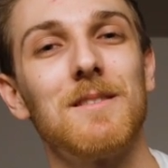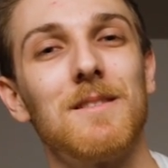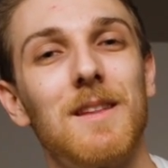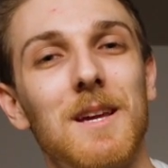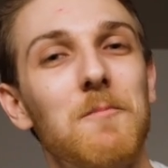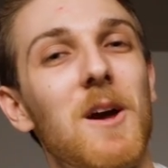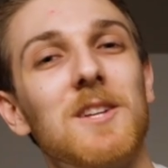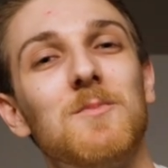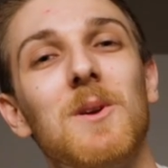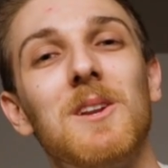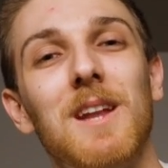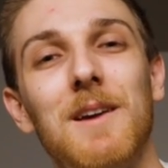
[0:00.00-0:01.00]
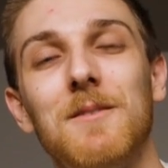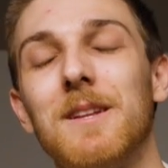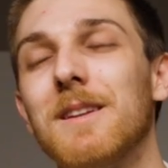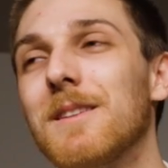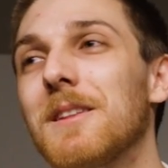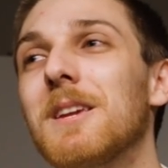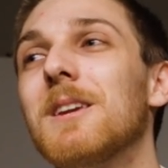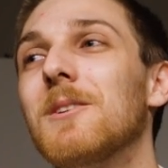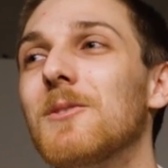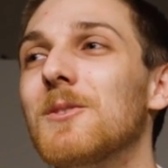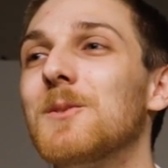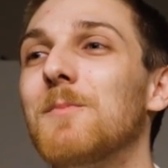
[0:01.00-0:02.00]
like a match made in heaven.
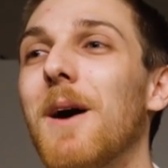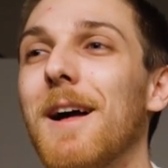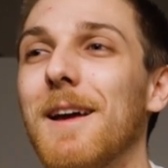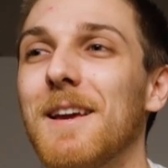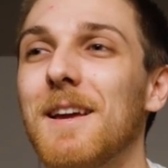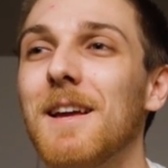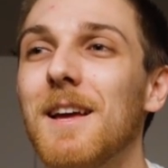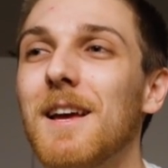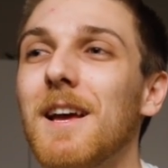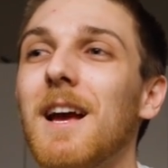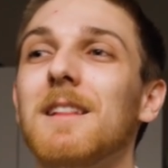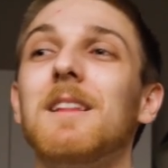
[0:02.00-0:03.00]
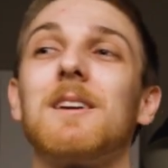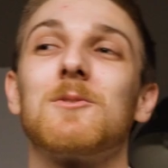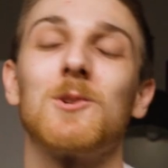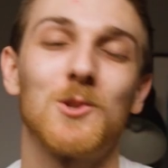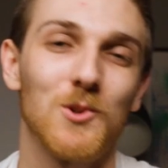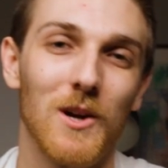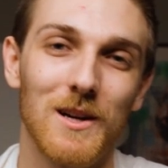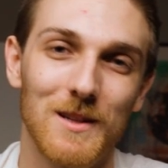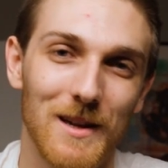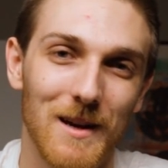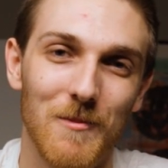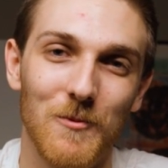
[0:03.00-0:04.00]
Here's my electric truck
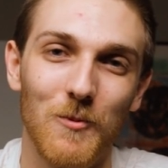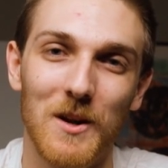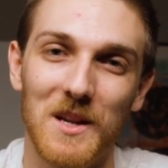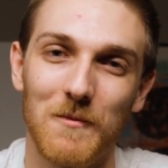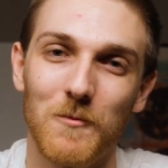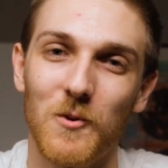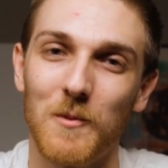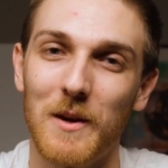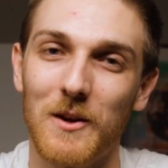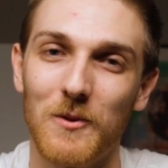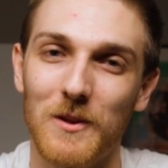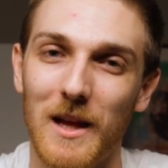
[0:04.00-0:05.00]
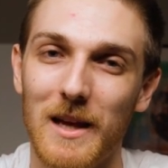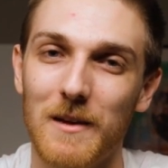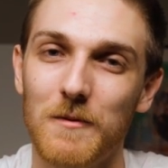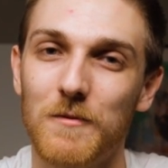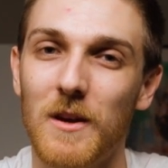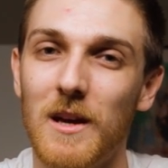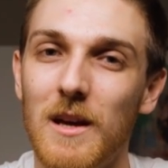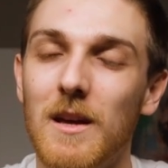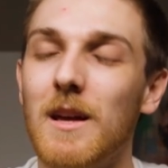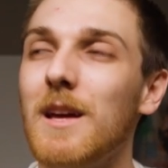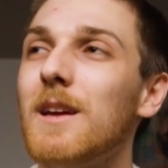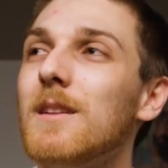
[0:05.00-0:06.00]
that I've been waiting for my whole life.
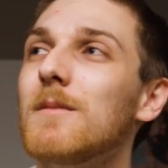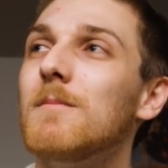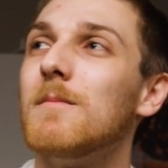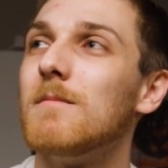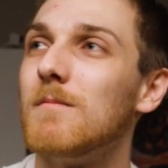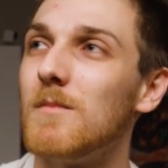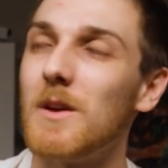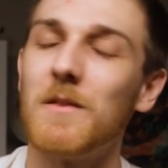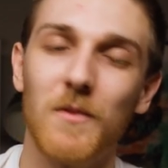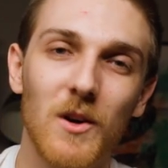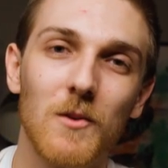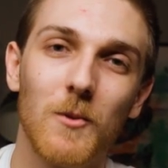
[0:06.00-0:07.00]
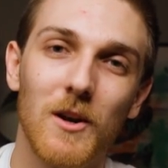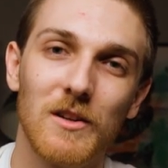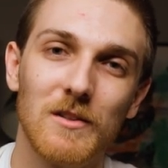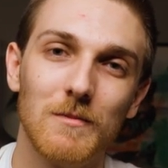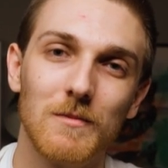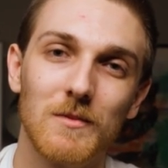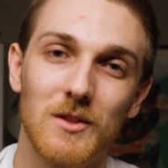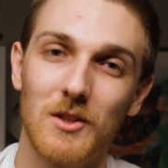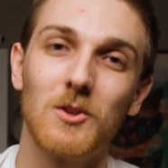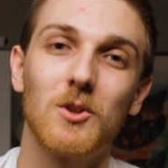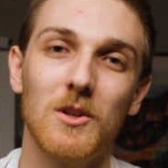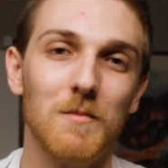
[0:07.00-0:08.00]
And it very well
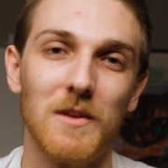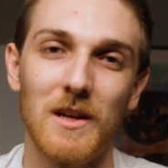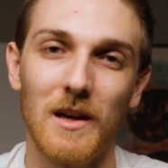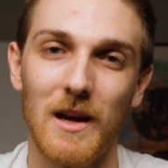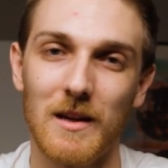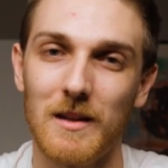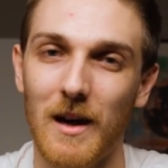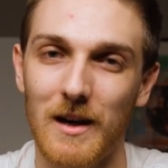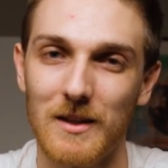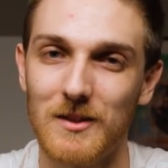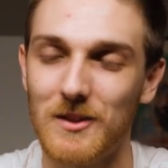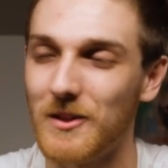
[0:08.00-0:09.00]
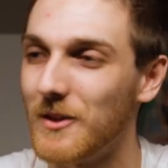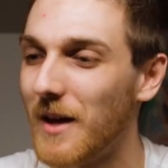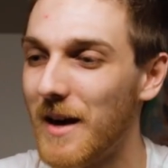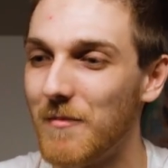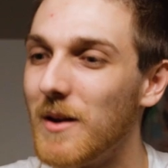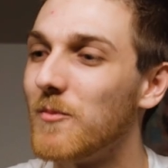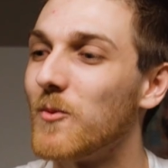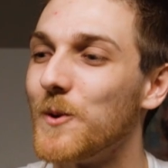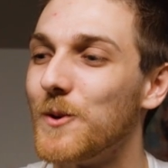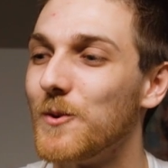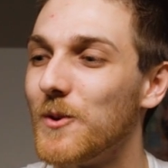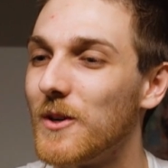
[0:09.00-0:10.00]
still could be. I still have my
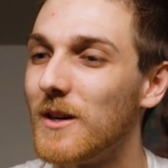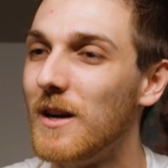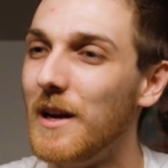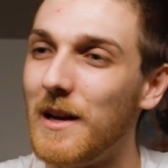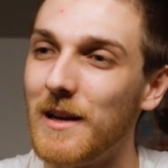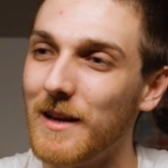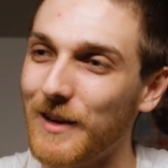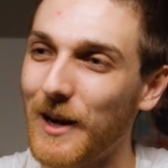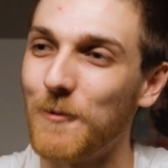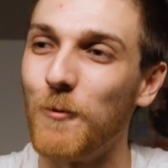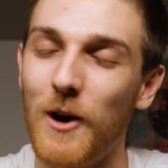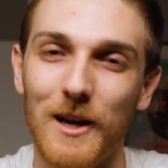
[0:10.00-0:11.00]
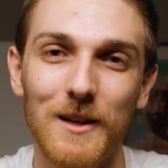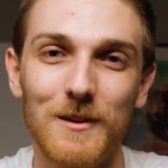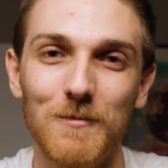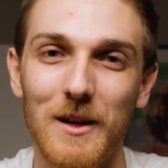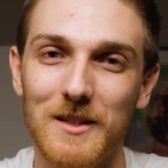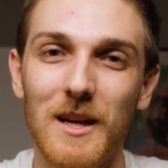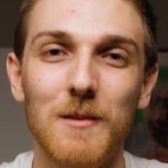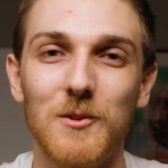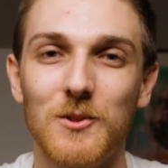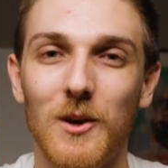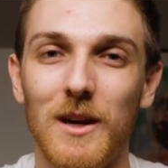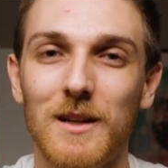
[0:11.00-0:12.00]
pre-order and I want my
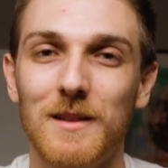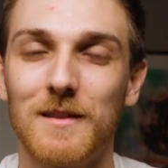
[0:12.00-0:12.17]
Cybertruck.